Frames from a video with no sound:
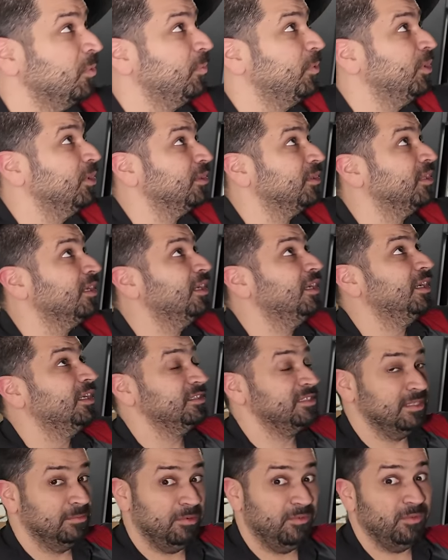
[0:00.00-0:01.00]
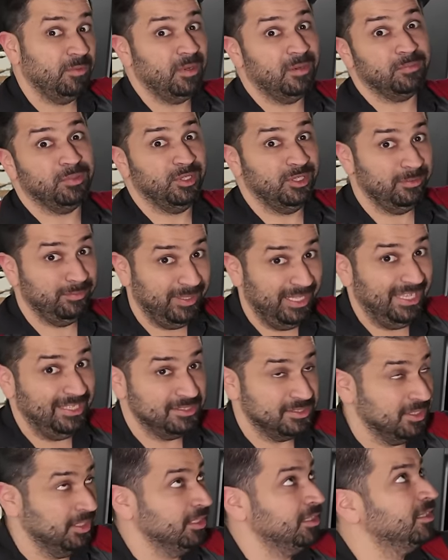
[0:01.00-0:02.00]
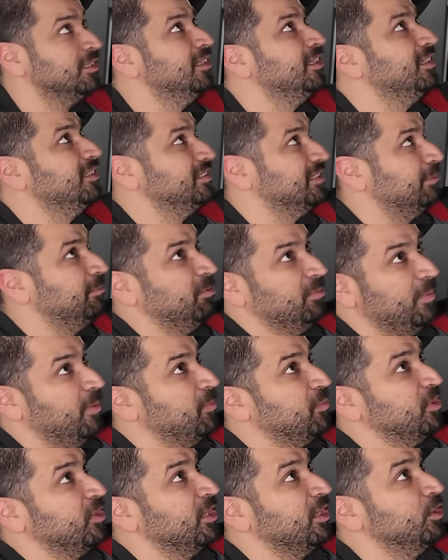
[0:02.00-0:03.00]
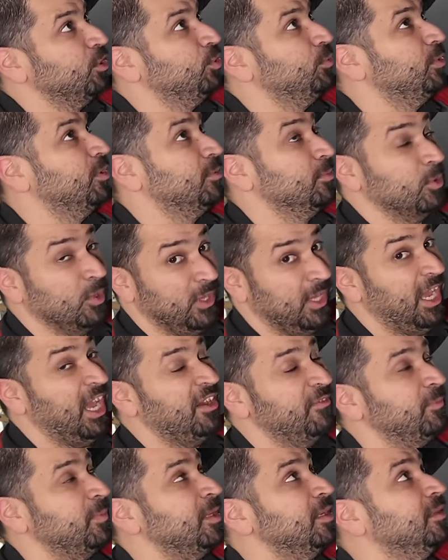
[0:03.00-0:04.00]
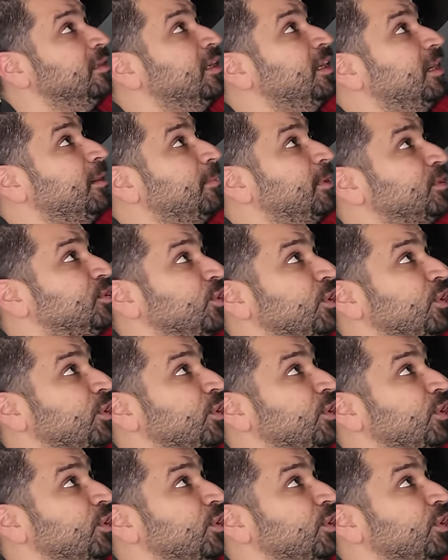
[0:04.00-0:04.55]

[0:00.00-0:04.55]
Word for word: will put, some of them are putting plastic, some of them are putting aluminum, or they have been, but